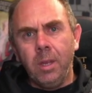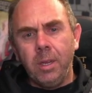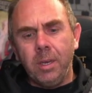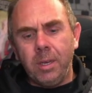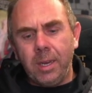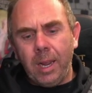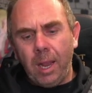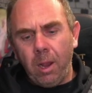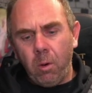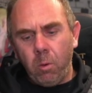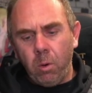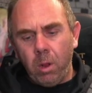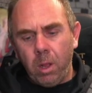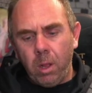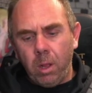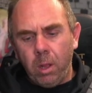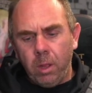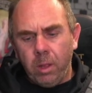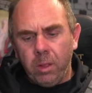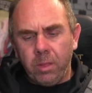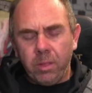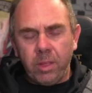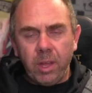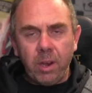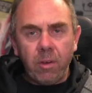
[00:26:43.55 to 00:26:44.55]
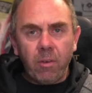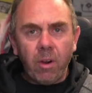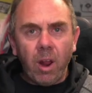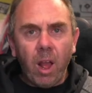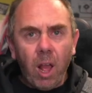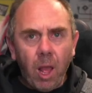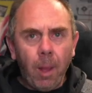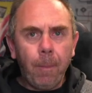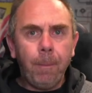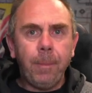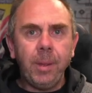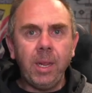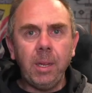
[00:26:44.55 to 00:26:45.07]
Now, there
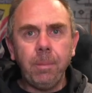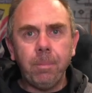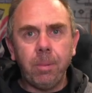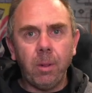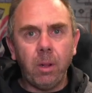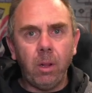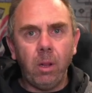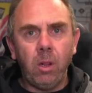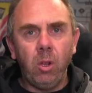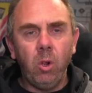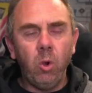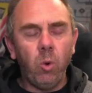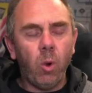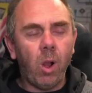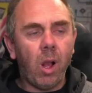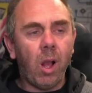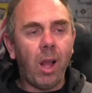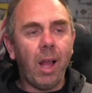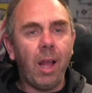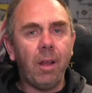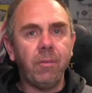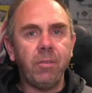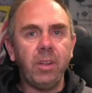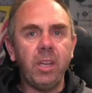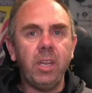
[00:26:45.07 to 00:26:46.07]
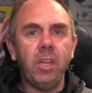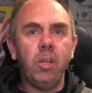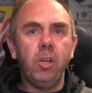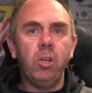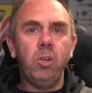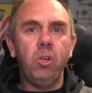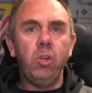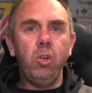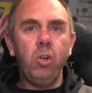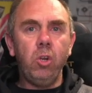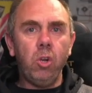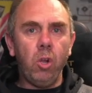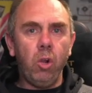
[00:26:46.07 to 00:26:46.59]
are people who are having
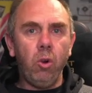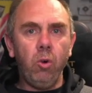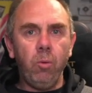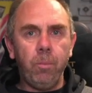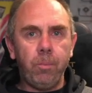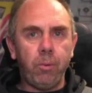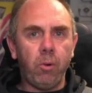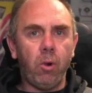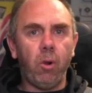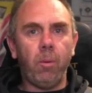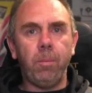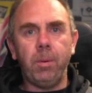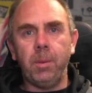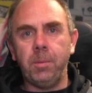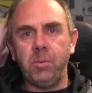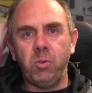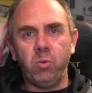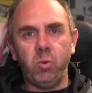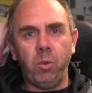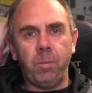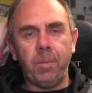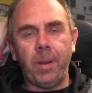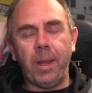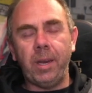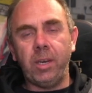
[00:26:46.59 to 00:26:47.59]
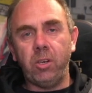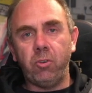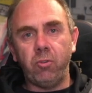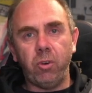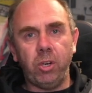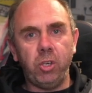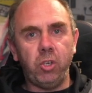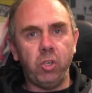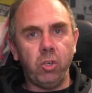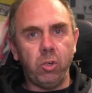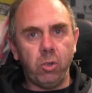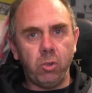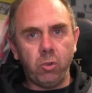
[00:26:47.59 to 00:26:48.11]
no problems with
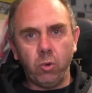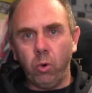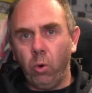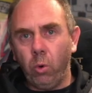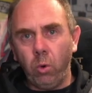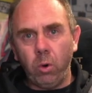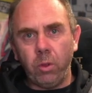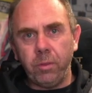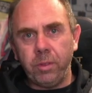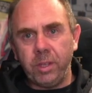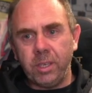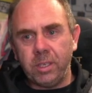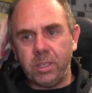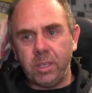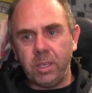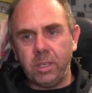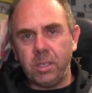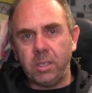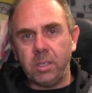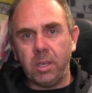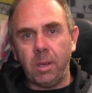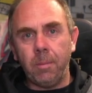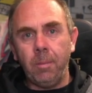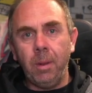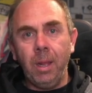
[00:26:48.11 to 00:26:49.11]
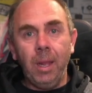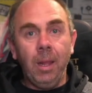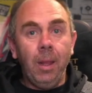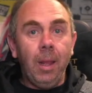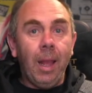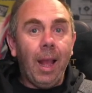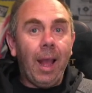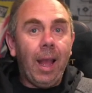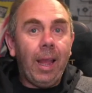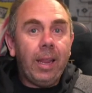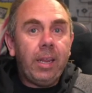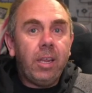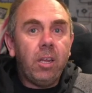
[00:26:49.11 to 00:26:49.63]
penetration at all on this system.
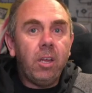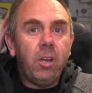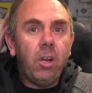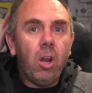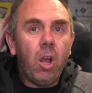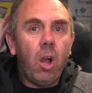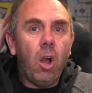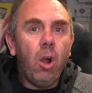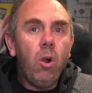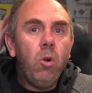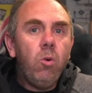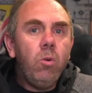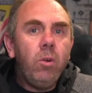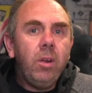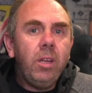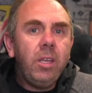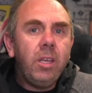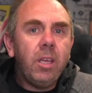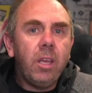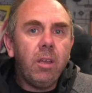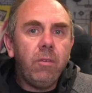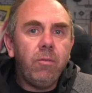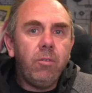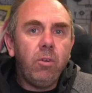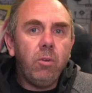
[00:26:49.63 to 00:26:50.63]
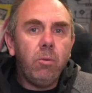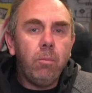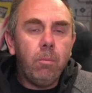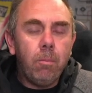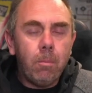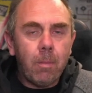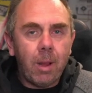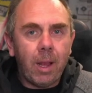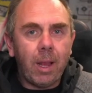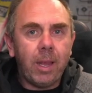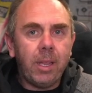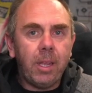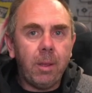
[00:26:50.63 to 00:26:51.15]
I can only give you
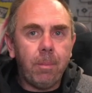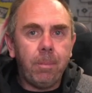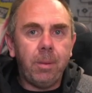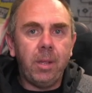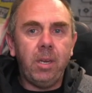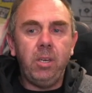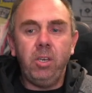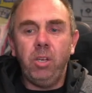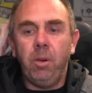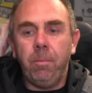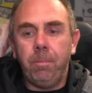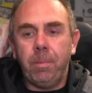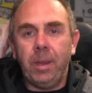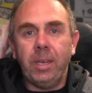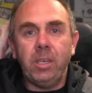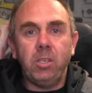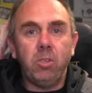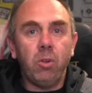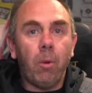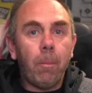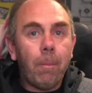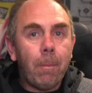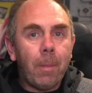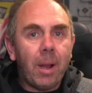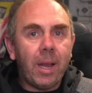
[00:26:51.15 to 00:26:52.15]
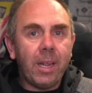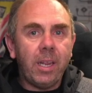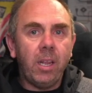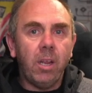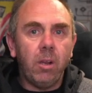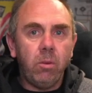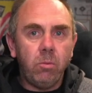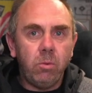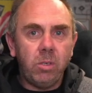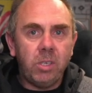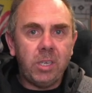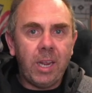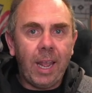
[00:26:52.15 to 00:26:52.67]
my opinion based on my
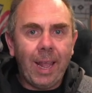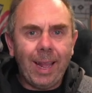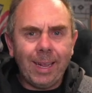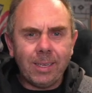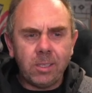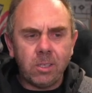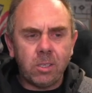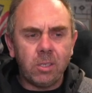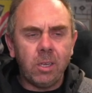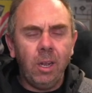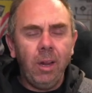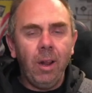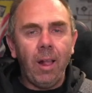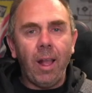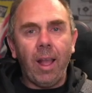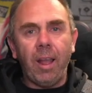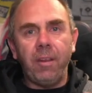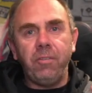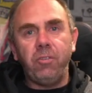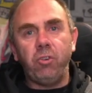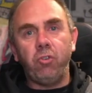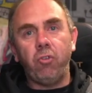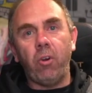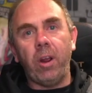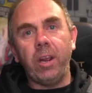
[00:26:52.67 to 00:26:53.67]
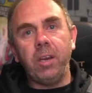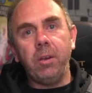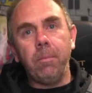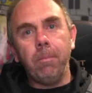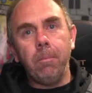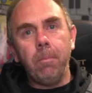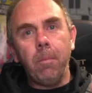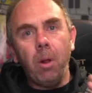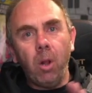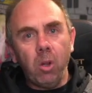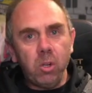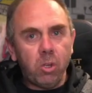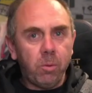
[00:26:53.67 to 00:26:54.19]
own tests. I've tried
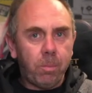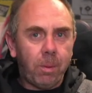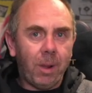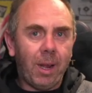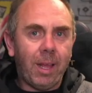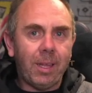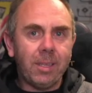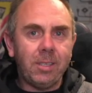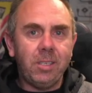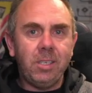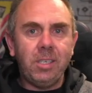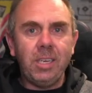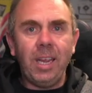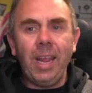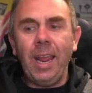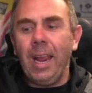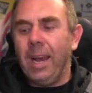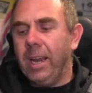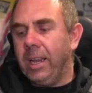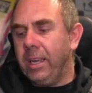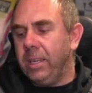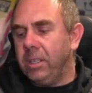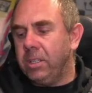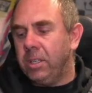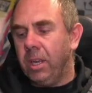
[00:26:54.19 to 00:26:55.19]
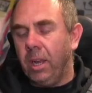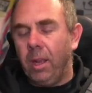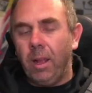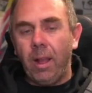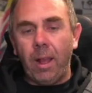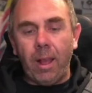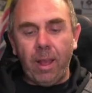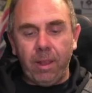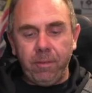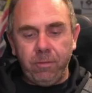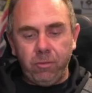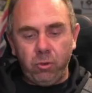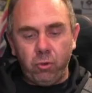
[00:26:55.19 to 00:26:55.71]
multiple antennas.
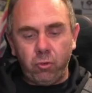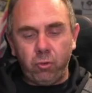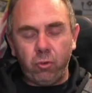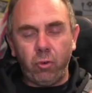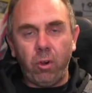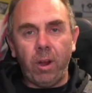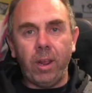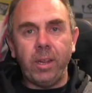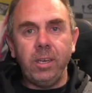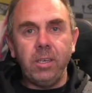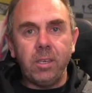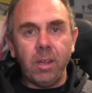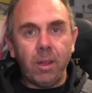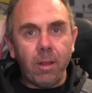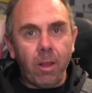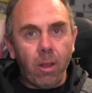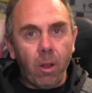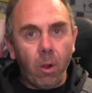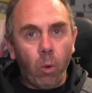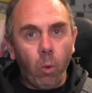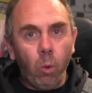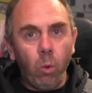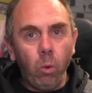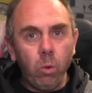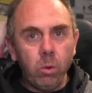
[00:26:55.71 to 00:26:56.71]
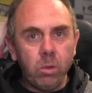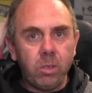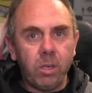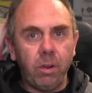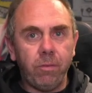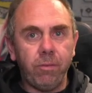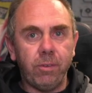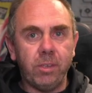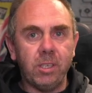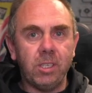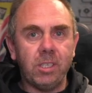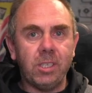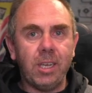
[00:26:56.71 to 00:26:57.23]
I've tried all
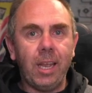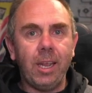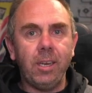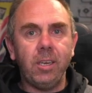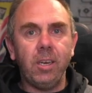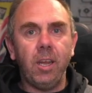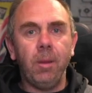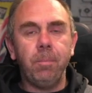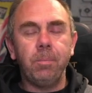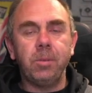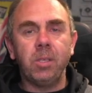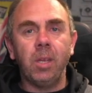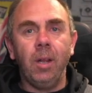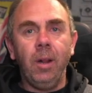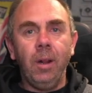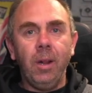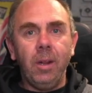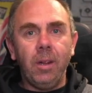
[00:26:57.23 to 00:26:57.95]
different setups.